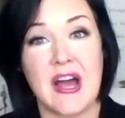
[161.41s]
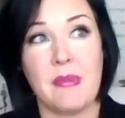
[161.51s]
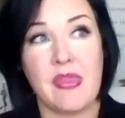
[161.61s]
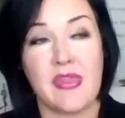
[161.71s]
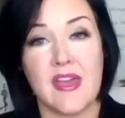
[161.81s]
to
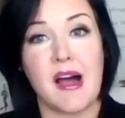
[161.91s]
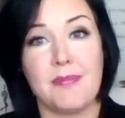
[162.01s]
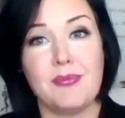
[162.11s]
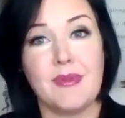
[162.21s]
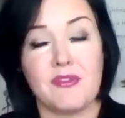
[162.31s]
help
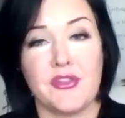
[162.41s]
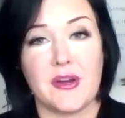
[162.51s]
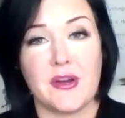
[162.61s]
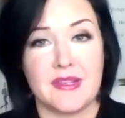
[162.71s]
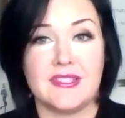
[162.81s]
them
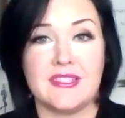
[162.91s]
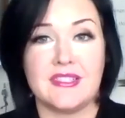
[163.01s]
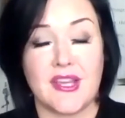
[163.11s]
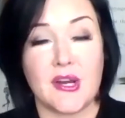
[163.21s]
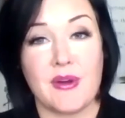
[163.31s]
up-level their
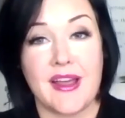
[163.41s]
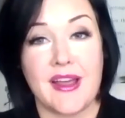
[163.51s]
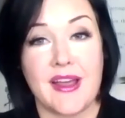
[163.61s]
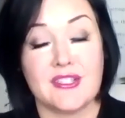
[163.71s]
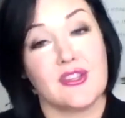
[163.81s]
business and their
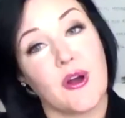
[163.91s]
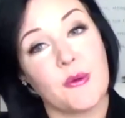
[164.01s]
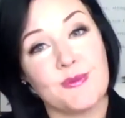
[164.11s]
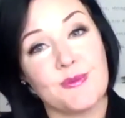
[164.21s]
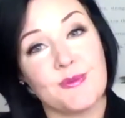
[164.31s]
brands and their
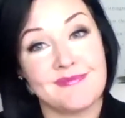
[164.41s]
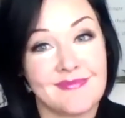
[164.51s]
growth.